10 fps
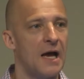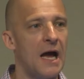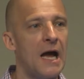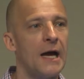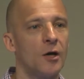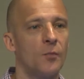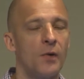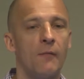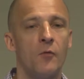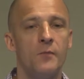higher
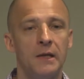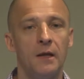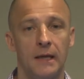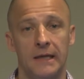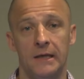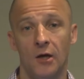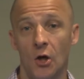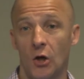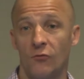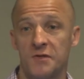probability
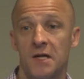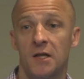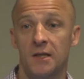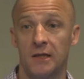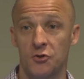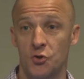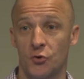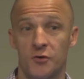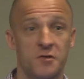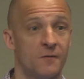of resulting in
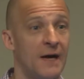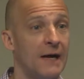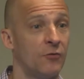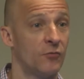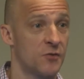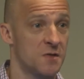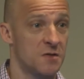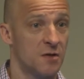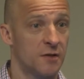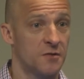shorter survival versus
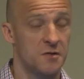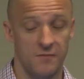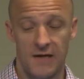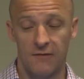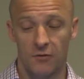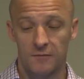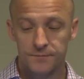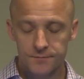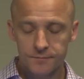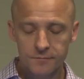longer survival.
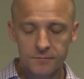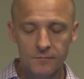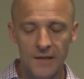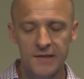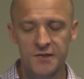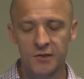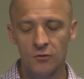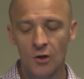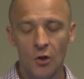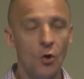And
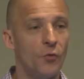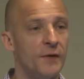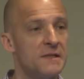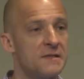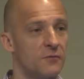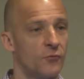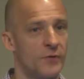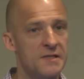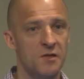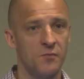so these
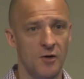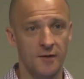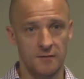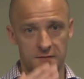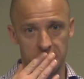risk models